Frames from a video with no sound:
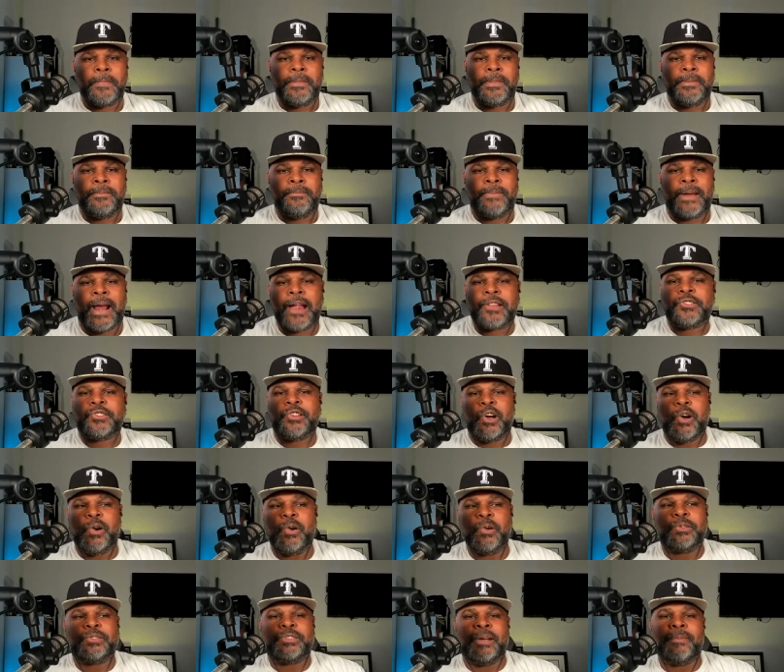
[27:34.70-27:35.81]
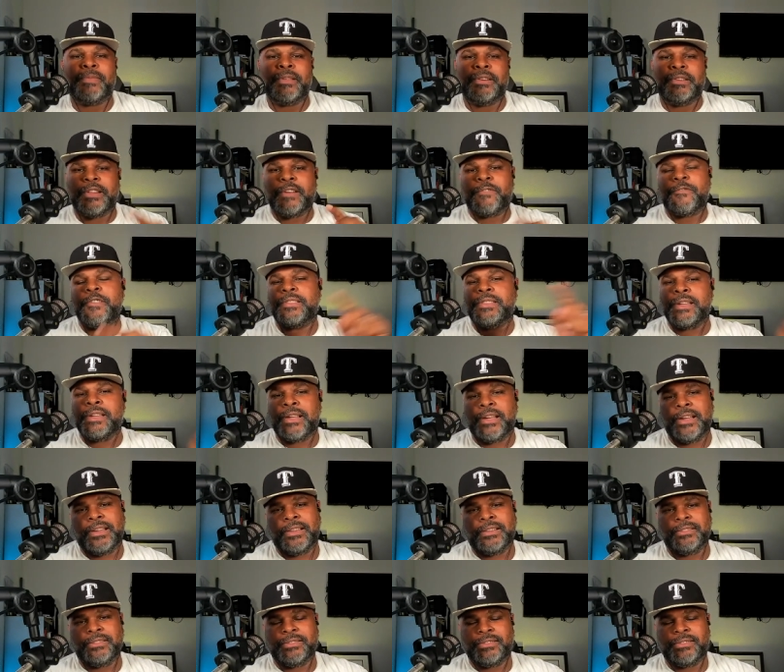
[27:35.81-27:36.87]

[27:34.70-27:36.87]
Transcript: But I chose something different then